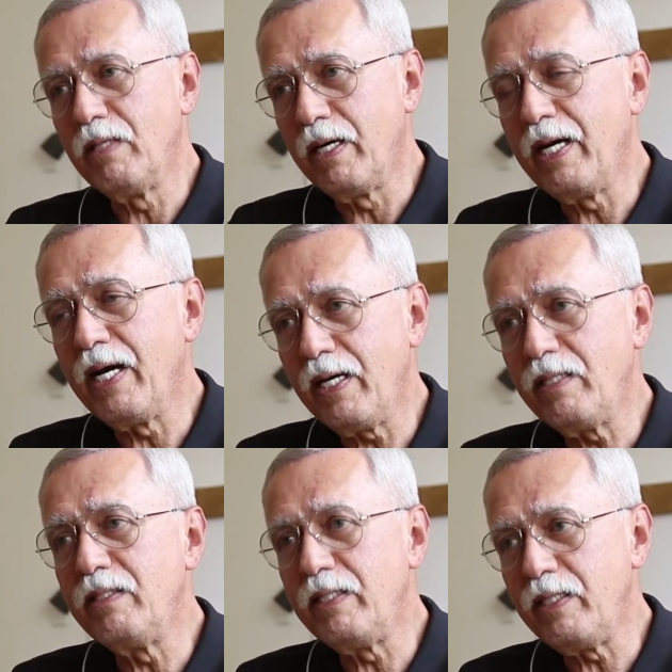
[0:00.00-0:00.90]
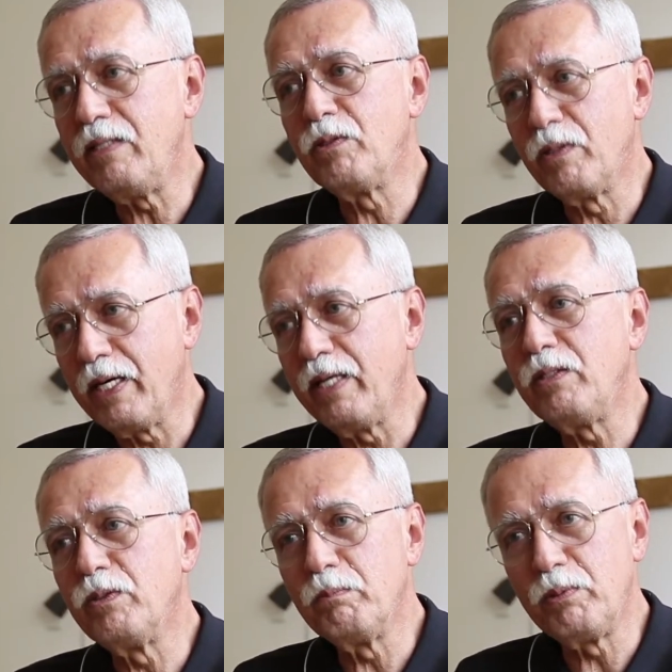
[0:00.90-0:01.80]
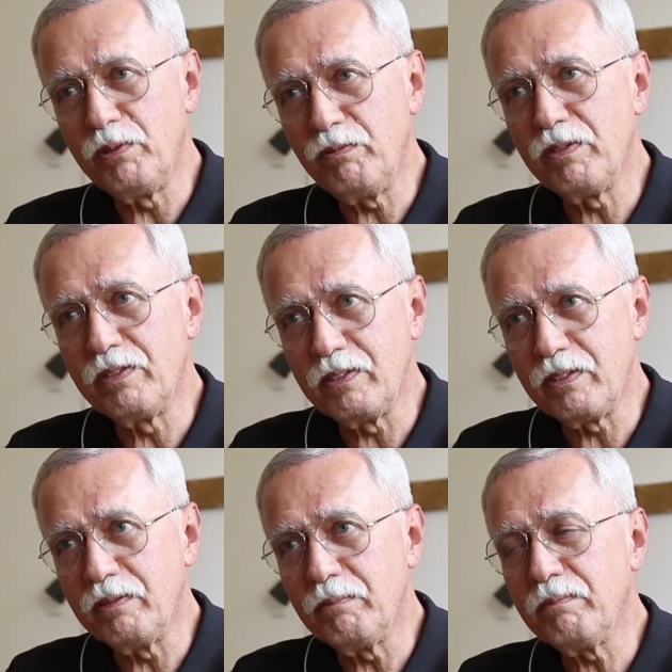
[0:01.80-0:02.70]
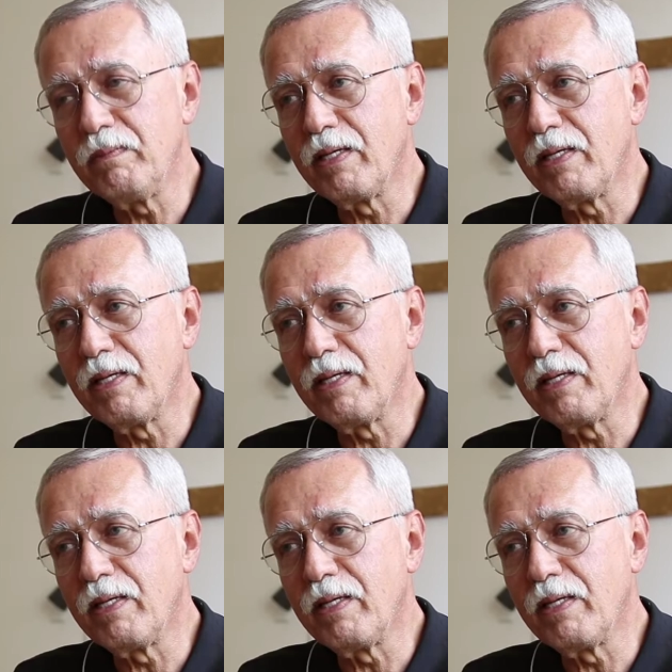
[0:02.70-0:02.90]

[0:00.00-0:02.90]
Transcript: I had indeed tried to improve the system,